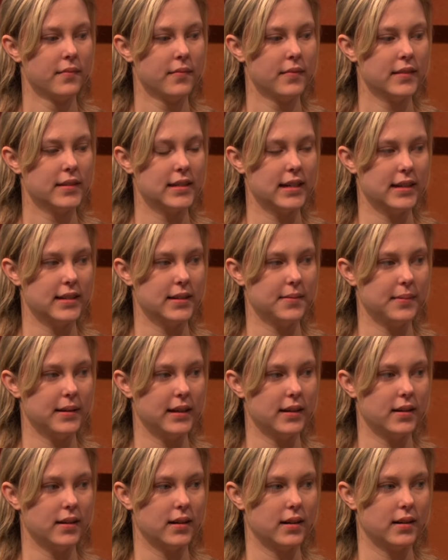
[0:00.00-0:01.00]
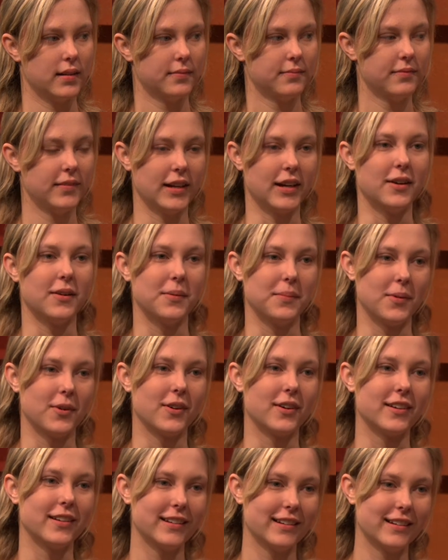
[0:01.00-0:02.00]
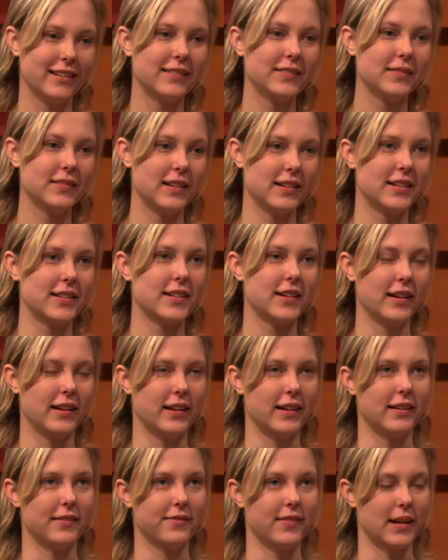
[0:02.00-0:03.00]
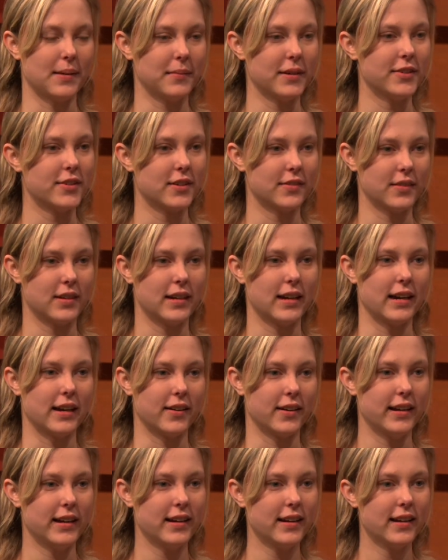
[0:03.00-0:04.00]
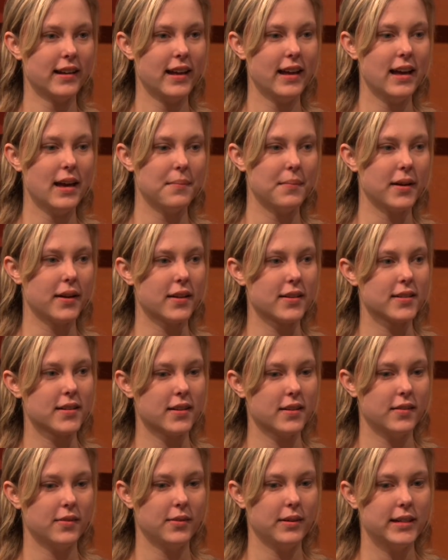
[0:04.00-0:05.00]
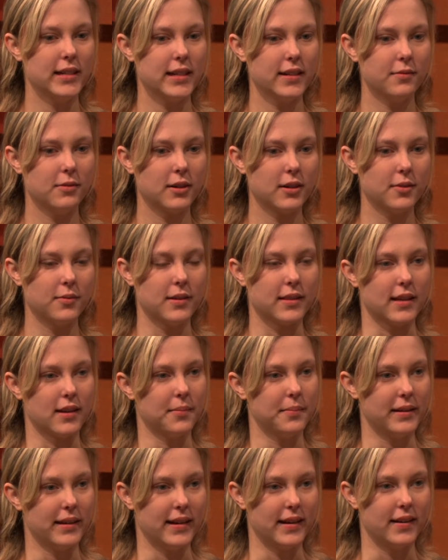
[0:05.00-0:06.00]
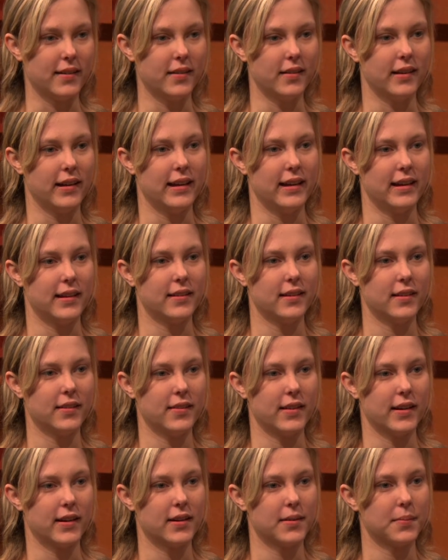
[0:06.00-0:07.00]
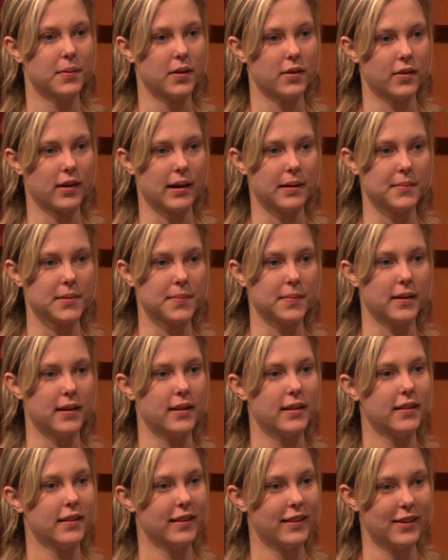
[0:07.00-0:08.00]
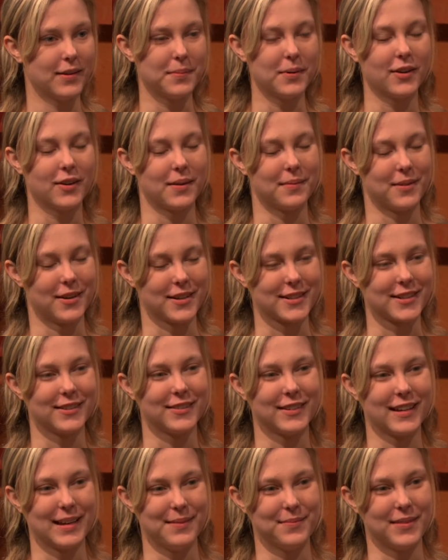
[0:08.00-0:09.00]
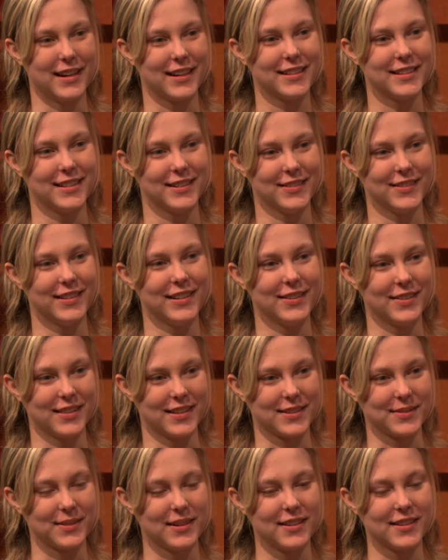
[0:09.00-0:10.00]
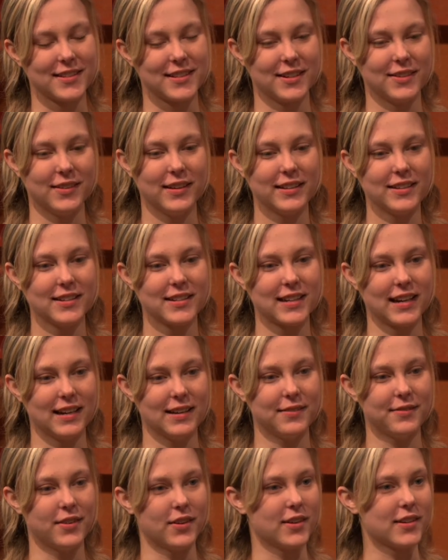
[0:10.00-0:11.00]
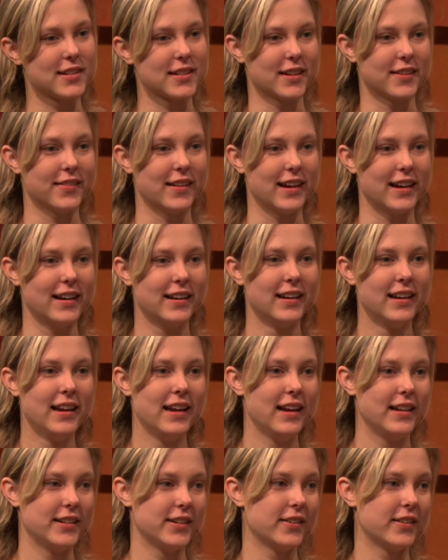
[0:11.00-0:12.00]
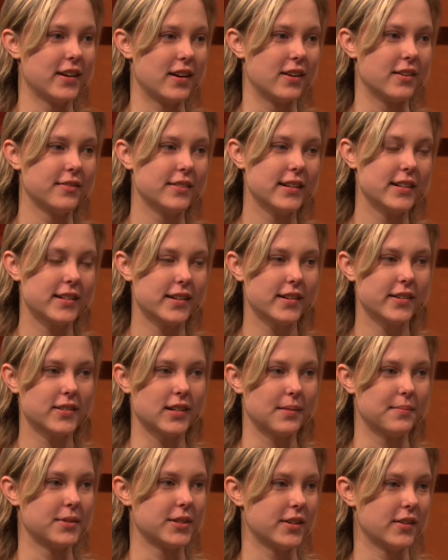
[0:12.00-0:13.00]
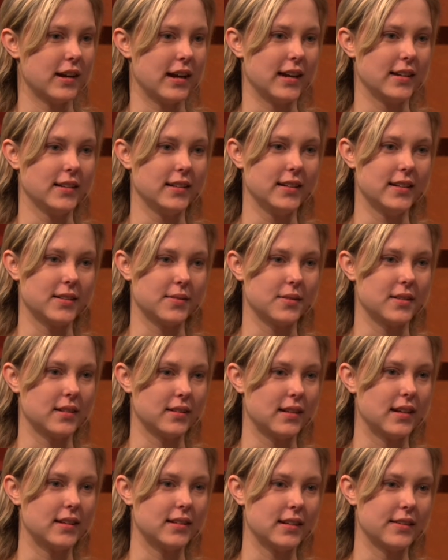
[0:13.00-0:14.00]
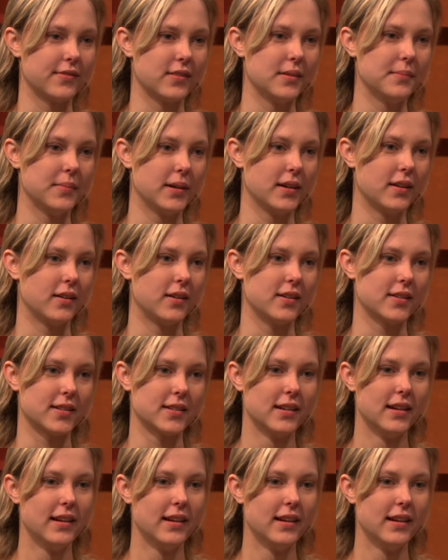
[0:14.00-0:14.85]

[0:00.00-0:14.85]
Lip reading: tend to be, a more family-driven area. But also we did work with LBL and their programs, but their program also came back to youth as well. So it just kind of focused on that during our research. I'm sure Hadley's was a lot different, but ours